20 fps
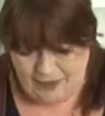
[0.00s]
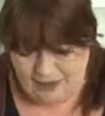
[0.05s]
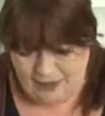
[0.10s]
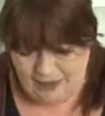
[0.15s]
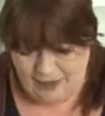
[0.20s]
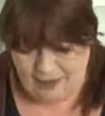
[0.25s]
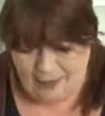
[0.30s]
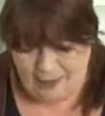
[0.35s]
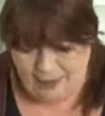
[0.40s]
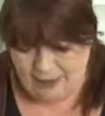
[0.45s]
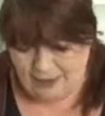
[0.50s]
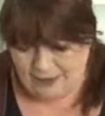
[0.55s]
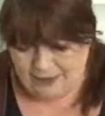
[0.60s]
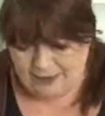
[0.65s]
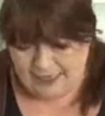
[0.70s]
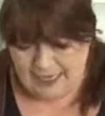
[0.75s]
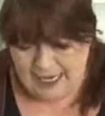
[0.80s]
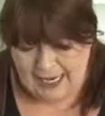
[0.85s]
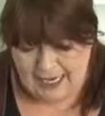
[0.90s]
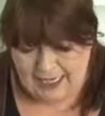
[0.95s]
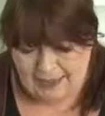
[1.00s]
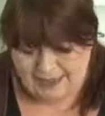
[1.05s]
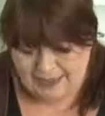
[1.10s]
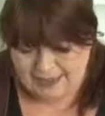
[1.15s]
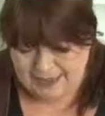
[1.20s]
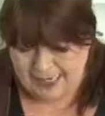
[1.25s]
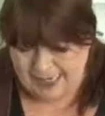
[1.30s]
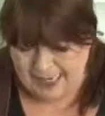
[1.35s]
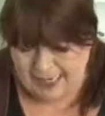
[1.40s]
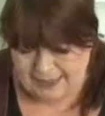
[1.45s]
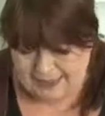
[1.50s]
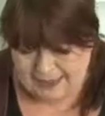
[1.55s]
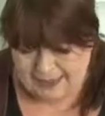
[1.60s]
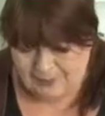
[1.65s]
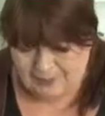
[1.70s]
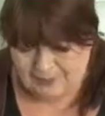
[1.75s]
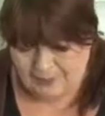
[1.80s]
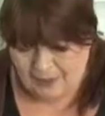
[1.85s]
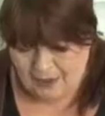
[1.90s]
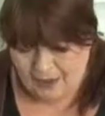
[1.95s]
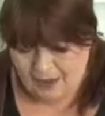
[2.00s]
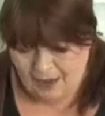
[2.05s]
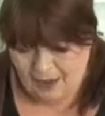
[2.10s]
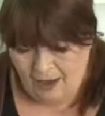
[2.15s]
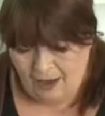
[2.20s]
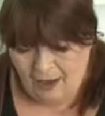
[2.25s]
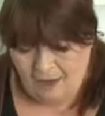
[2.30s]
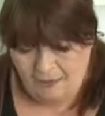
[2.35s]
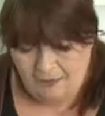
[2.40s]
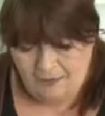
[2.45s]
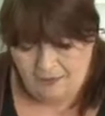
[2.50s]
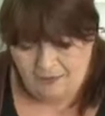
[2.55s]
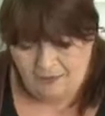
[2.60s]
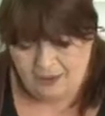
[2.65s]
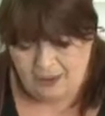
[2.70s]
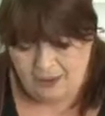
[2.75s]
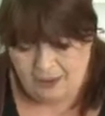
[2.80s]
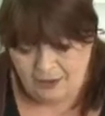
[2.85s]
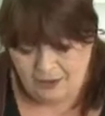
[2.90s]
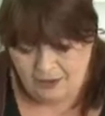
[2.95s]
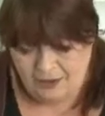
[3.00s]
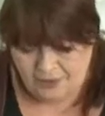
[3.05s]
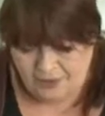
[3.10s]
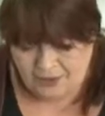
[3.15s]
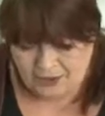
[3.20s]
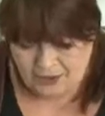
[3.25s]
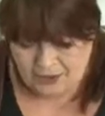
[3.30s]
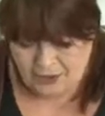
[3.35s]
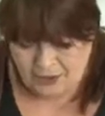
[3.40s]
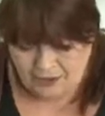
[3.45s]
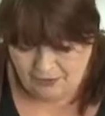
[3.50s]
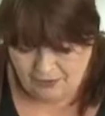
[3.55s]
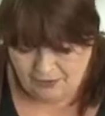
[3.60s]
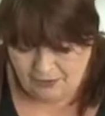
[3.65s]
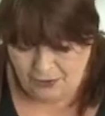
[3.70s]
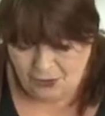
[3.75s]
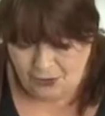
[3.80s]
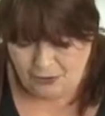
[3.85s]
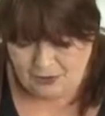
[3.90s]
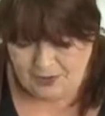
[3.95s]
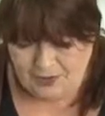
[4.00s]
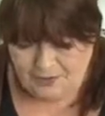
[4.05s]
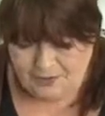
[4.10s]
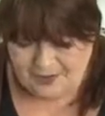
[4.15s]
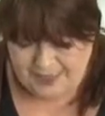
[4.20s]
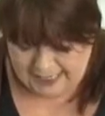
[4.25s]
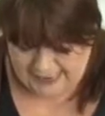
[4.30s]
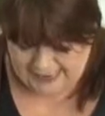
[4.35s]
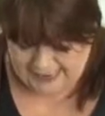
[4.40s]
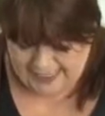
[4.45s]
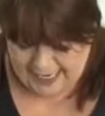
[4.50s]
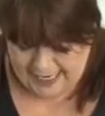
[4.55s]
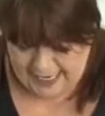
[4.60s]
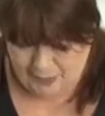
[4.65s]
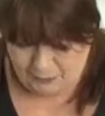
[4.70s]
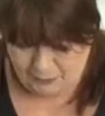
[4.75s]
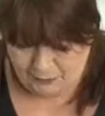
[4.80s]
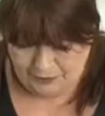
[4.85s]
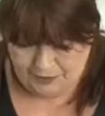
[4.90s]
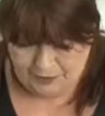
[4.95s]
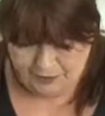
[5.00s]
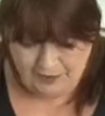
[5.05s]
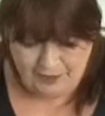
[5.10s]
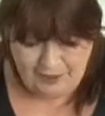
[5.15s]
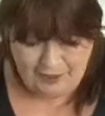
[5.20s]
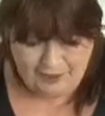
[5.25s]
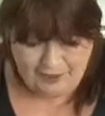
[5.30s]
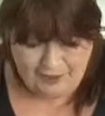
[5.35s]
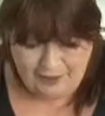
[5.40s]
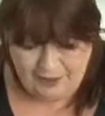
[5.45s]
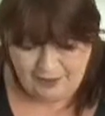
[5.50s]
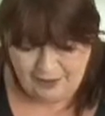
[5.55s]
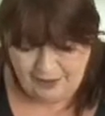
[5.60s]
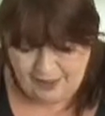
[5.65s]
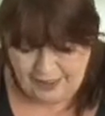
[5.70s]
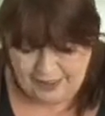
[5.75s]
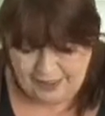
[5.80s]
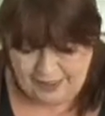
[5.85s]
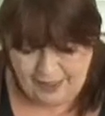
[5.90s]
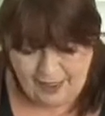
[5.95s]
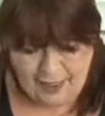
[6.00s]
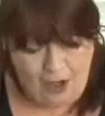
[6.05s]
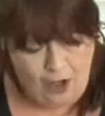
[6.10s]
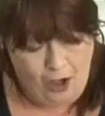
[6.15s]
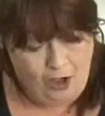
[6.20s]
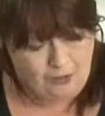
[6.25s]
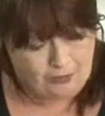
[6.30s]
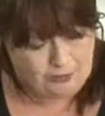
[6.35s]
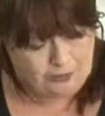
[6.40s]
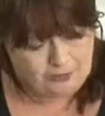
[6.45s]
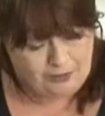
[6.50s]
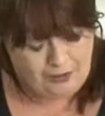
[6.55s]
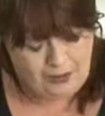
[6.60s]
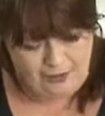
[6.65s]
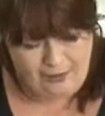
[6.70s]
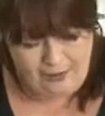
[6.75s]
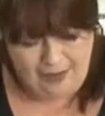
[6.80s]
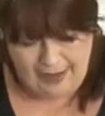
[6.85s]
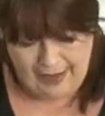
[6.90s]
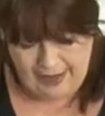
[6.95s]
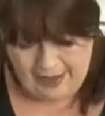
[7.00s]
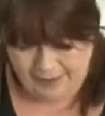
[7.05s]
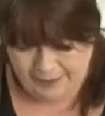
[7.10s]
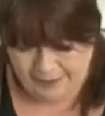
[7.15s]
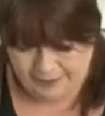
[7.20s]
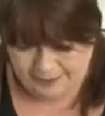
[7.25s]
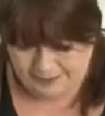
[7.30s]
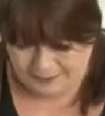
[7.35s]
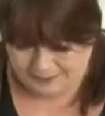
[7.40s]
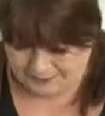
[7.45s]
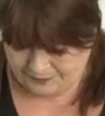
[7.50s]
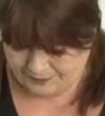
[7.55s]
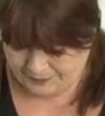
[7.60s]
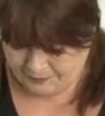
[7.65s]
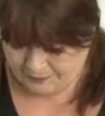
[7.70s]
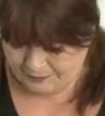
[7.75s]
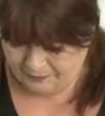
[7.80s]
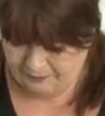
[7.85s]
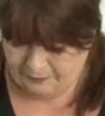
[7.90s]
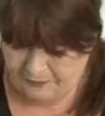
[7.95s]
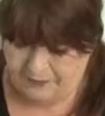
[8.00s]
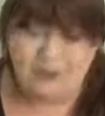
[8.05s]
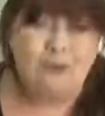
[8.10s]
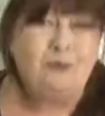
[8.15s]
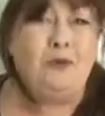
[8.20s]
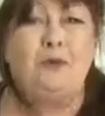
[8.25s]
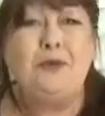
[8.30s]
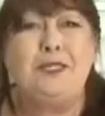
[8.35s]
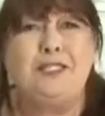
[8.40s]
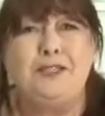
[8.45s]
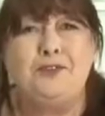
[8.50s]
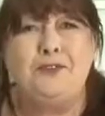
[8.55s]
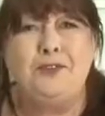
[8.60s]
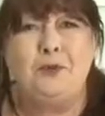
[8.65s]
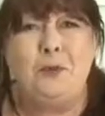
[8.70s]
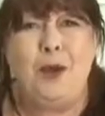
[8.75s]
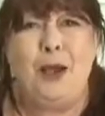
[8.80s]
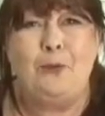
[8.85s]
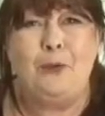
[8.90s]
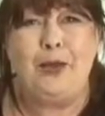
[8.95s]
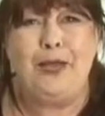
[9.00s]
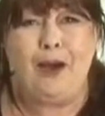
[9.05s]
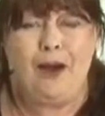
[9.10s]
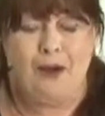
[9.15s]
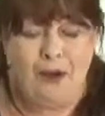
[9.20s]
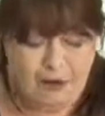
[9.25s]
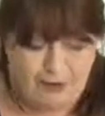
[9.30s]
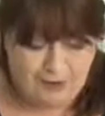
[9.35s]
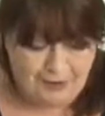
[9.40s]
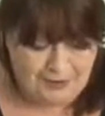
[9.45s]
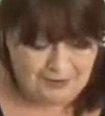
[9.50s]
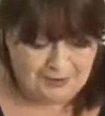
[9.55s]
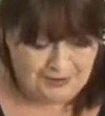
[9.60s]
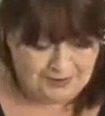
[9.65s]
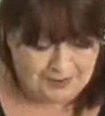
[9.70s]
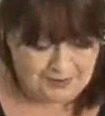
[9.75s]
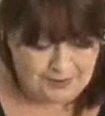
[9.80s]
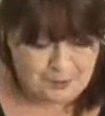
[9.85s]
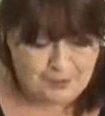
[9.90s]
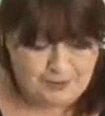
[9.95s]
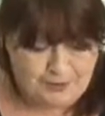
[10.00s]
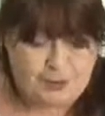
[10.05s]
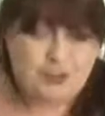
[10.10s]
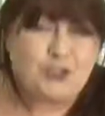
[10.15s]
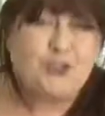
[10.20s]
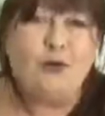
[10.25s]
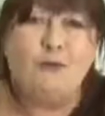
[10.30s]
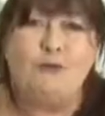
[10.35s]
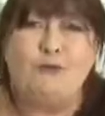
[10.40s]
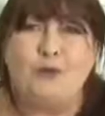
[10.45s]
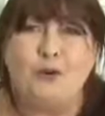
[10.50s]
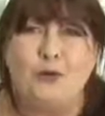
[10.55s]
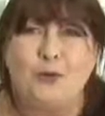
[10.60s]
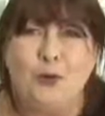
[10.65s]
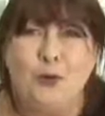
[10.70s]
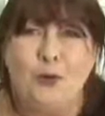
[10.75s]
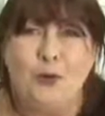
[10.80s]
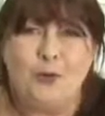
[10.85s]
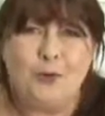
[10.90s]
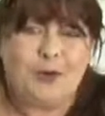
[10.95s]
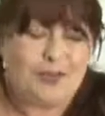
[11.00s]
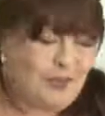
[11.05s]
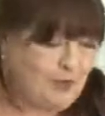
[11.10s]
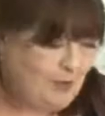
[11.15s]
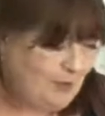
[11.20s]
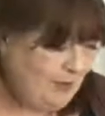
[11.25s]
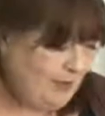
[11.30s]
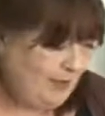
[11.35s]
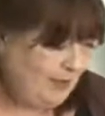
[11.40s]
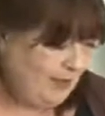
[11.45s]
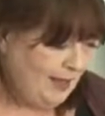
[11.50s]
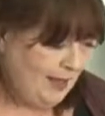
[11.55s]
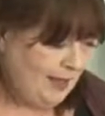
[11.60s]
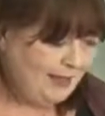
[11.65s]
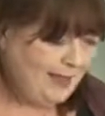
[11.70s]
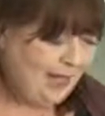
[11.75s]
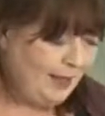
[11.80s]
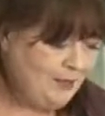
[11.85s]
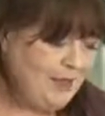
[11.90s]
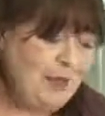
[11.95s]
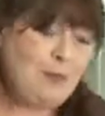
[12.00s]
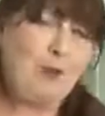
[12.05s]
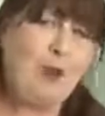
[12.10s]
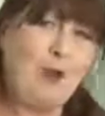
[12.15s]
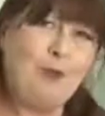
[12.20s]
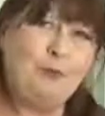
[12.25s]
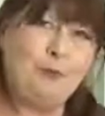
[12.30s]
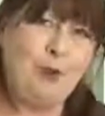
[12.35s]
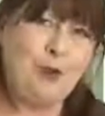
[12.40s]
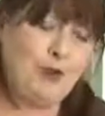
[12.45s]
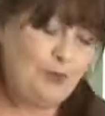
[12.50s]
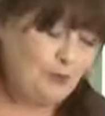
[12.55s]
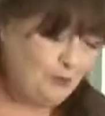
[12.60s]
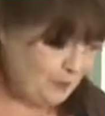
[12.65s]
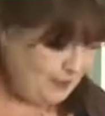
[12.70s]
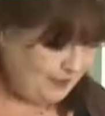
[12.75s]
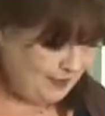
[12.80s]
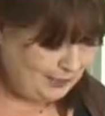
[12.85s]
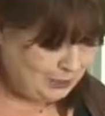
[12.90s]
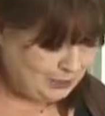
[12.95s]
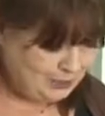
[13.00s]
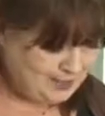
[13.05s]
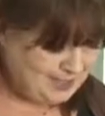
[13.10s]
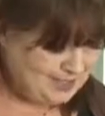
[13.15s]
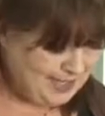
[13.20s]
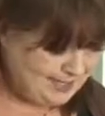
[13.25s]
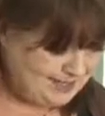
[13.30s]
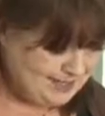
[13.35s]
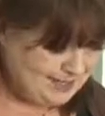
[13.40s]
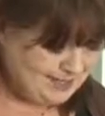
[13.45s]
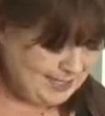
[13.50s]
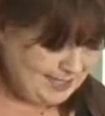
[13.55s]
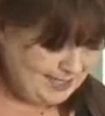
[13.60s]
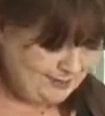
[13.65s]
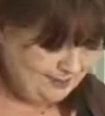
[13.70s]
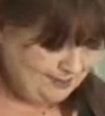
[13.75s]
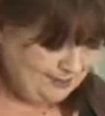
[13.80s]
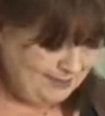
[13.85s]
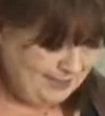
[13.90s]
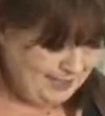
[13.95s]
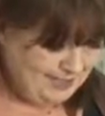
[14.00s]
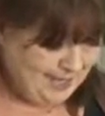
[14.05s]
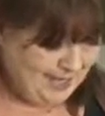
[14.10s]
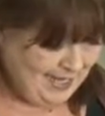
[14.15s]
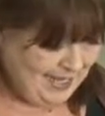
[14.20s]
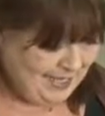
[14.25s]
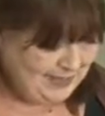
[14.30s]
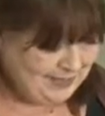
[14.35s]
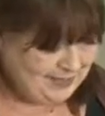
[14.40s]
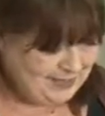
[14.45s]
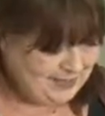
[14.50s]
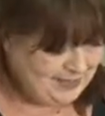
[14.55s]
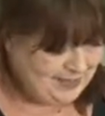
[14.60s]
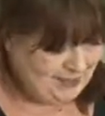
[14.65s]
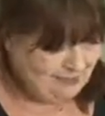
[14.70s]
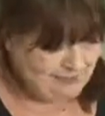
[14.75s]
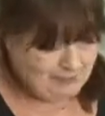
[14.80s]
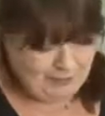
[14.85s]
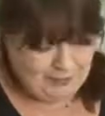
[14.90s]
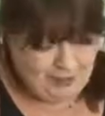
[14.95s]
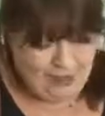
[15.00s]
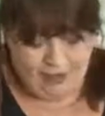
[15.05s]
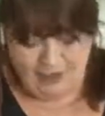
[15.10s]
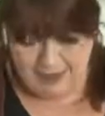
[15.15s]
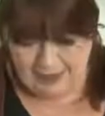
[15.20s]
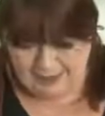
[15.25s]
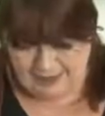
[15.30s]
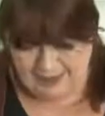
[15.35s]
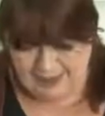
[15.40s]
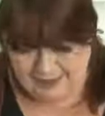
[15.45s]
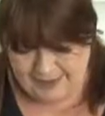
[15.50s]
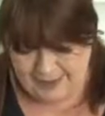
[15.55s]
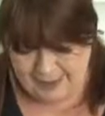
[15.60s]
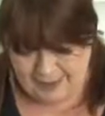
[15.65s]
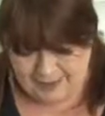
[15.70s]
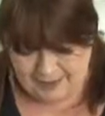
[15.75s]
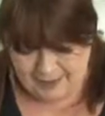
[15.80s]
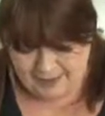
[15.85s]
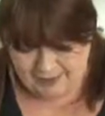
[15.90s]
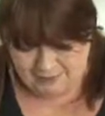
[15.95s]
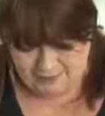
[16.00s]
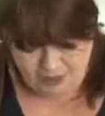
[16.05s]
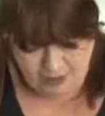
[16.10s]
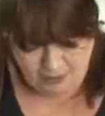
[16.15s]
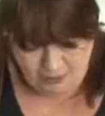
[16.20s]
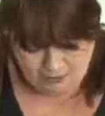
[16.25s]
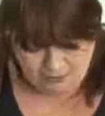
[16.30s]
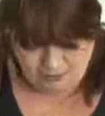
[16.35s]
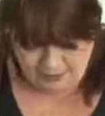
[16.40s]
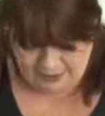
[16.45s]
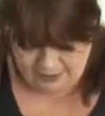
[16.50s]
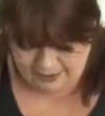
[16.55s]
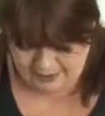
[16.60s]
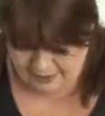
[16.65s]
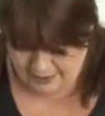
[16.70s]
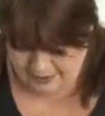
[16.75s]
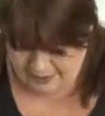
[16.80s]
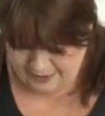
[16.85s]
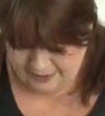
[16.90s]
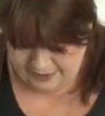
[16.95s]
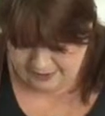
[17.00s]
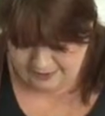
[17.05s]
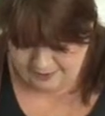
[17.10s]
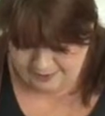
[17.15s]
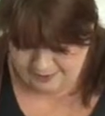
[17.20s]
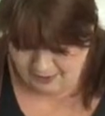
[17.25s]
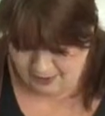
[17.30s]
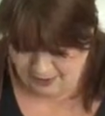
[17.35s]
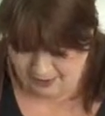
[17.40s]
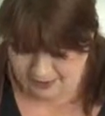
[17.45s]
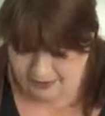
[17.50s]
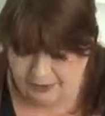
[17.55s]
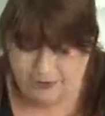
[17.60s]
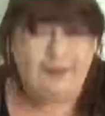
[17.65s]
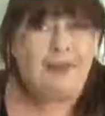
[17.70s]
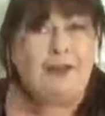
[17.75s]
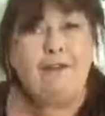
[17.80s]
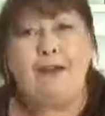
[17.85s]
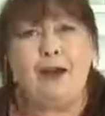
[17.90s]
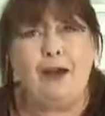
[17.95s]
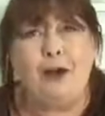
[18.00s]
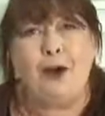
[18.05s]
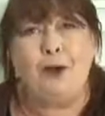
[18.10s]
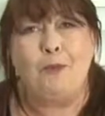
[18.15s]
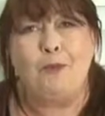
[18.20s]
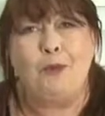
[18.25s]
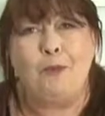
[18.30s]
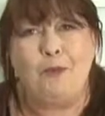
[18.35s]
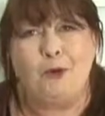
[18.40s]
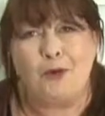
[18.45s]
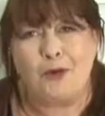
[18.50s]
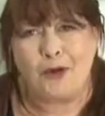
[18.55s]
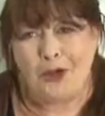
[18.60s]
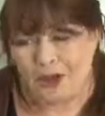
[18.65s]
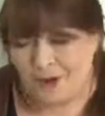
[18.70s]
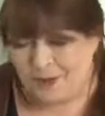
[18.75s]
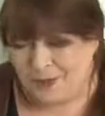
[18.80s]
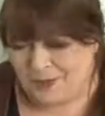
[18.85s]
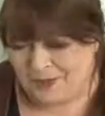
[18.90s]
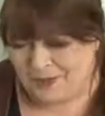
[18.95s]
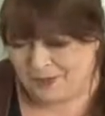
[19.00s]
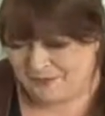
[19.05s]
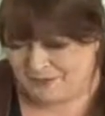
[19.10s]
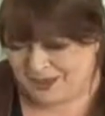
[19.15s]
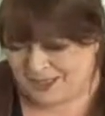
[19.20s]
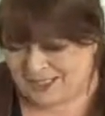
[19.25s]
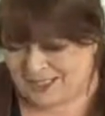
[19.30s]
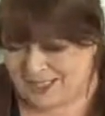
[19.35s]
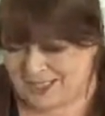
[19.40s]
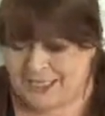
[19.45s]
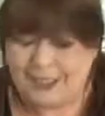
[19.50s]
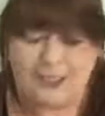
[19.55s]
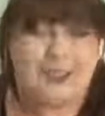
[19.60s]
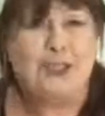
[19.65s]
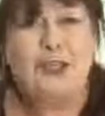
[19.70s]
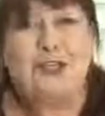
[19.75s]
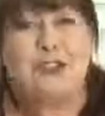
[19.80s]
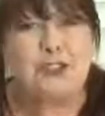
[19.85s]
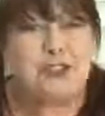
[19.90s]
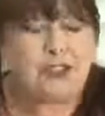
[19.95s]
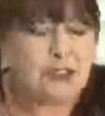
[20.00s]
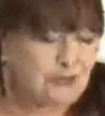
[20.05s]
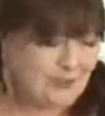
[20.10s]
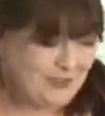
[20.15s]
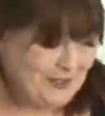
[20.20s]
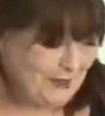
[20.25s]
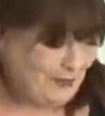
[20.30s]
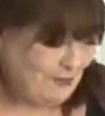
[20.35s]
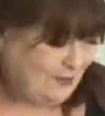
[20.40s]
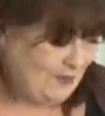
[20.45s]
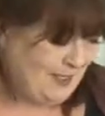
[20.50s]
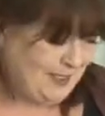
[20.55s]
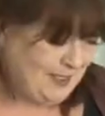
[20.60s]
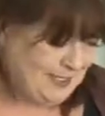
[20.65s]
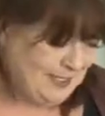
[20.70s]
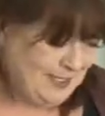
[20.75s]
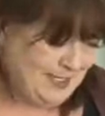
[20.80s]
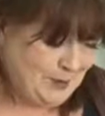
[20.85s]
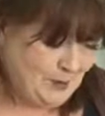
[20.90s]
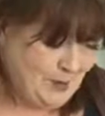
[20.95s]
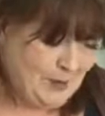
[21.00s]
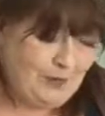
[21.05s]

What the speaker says: And they were going, "Dad, Dad, the dogs have sat down." And he's like, "Oh, okay. Well, we don't know where we are because we've just gone for a walk with them and now they won't move and they're just sat still." And Carl had to say to them, "Don't worry, it's fine. They'll get up and walk home when they're ready." And sure enough, they did.